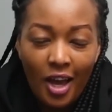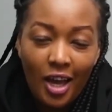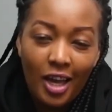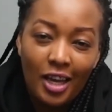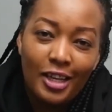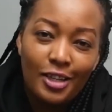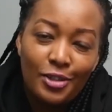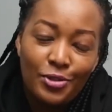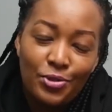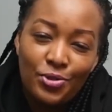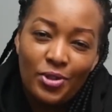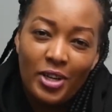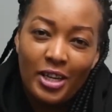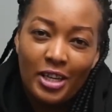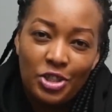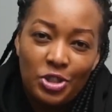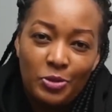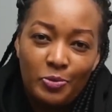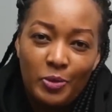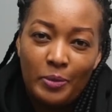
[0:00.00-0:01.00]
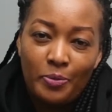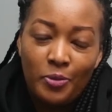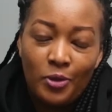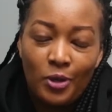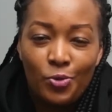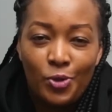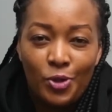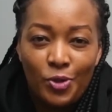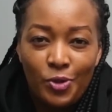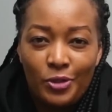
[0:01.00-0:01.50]
I like to urge people,
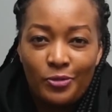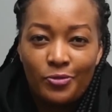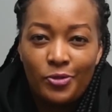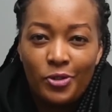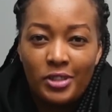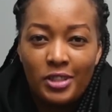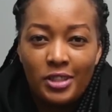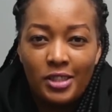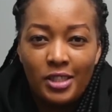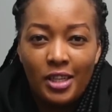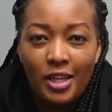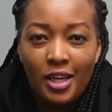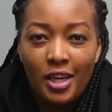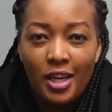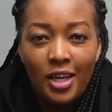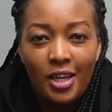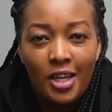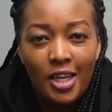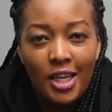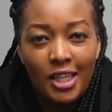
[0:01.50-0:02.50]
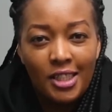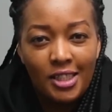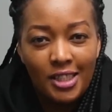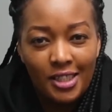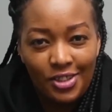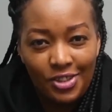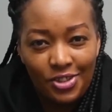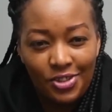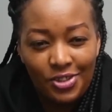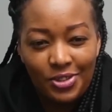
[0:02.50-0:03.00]
when you're voting,
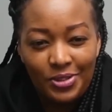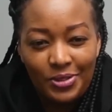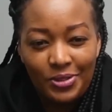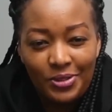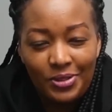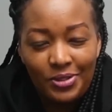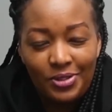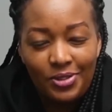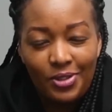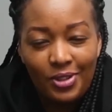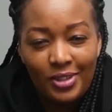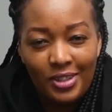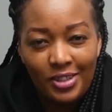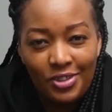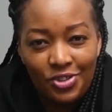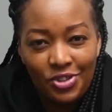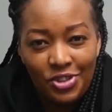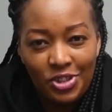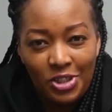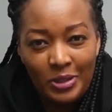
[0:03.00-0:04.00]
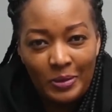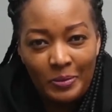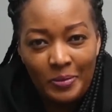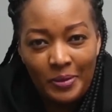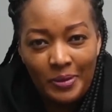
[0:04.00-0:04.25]
that talk is cheap,